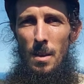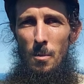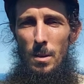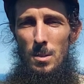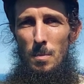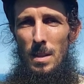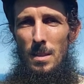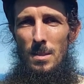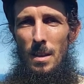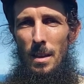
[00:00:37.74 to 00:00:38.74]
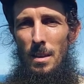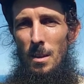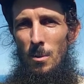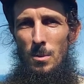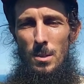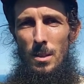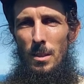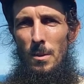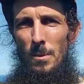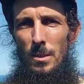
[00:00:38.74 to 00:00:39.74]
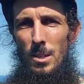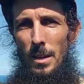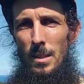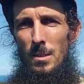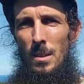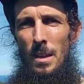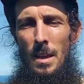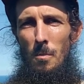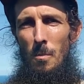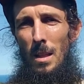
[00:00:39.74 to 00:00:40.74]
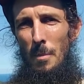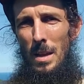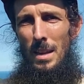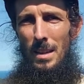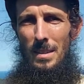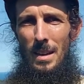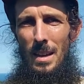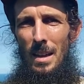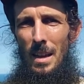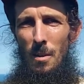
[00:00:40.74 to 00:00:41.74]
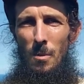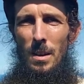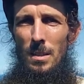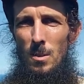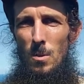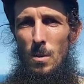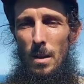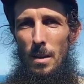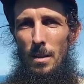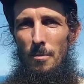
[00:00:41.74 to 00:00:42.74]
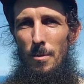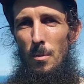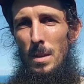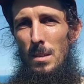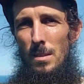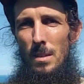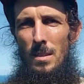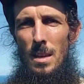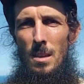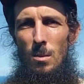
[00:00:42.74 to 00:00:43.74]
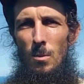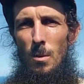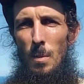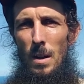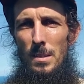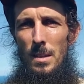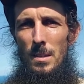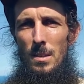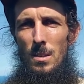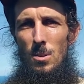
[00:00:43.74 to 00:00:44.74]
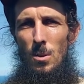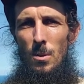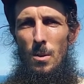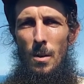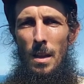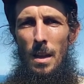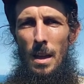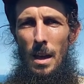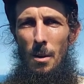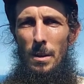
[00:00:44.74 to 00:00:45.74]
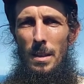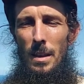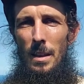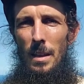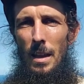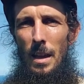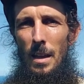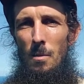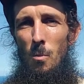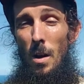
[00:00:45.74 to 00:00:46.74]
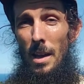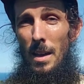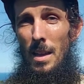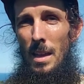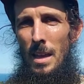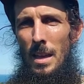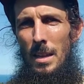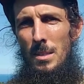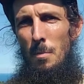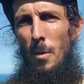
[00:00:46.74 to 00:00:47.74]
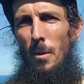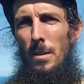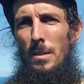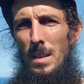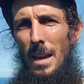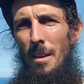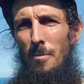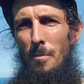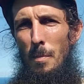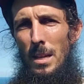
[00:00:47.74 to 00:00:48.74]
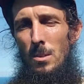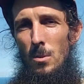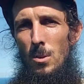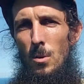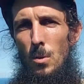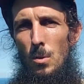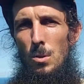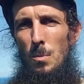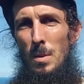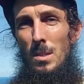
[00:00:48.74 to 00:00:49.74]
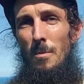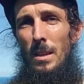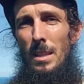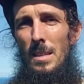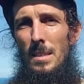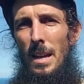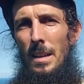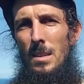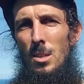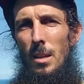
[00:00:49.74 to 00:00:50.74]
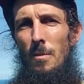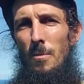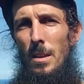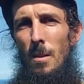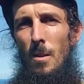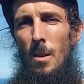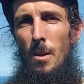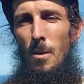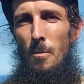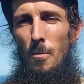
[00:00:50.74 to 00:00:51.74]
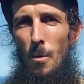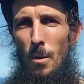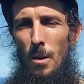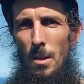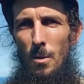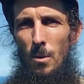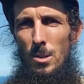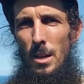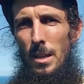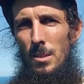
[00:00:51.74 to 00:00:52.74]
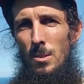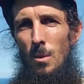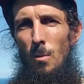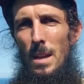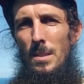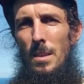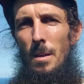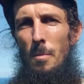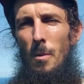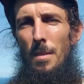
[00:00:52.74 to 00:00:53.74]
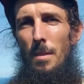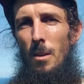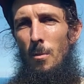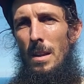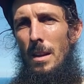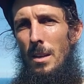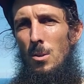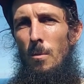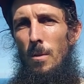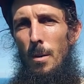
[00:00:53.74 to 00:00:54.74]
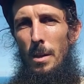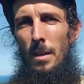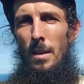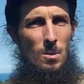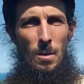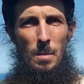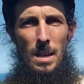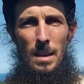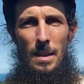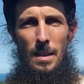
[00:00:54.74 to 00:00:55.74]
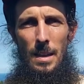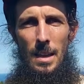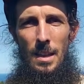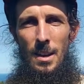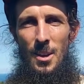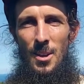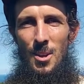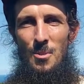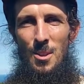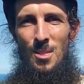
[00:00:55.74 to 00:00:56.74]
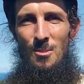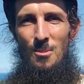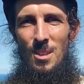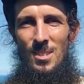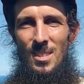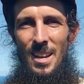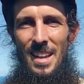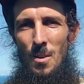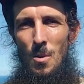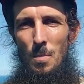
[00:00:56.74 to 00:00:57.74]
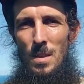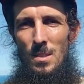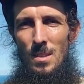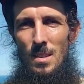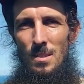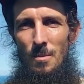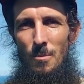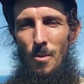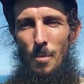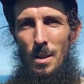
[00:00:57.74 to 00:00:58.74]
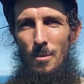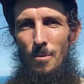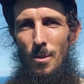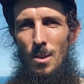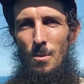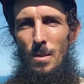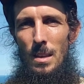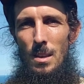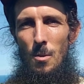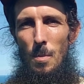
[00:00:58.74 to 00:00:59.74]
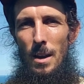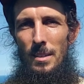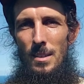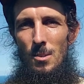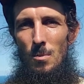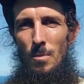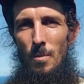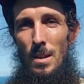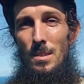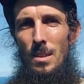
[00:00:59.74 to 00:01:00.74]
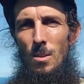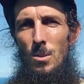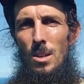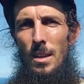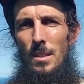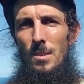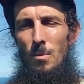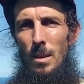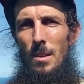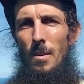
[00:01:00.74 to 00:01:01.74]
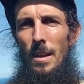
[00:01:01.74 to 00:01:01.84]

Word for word: which means that, you know, just adult chickens. While I'm making it today, I wanted to film this and take you through the process and show you how I did it and why it's important to have Master Cho's specifically designed chicken feeder for your chickens to raise them with Korean natural farming. Join me in going through this today. Hope this is informative for you in your practice raising your chickens where you're